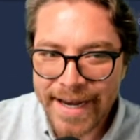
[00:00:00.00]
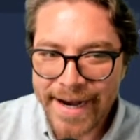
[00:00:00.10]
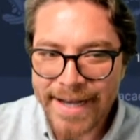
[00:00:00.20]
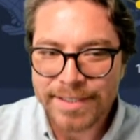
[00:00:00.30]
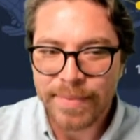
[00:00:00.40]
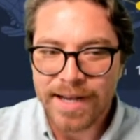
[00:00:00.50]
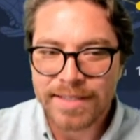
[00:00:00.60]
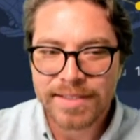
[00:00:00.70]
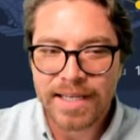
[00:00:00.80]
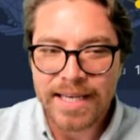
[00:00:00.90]

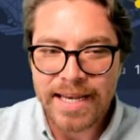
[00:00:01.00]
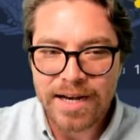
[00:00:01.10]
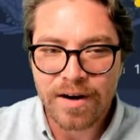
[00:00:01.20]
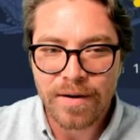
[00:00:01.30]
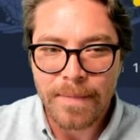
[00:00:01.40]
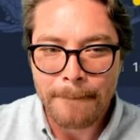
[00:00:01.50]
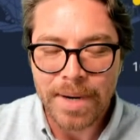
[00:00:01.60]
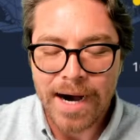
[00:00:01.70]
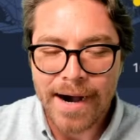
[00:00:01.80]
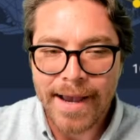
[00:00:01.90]
hotspots
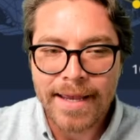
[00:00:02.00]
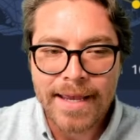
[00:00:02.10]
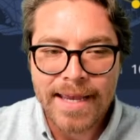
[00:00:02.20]
nearby.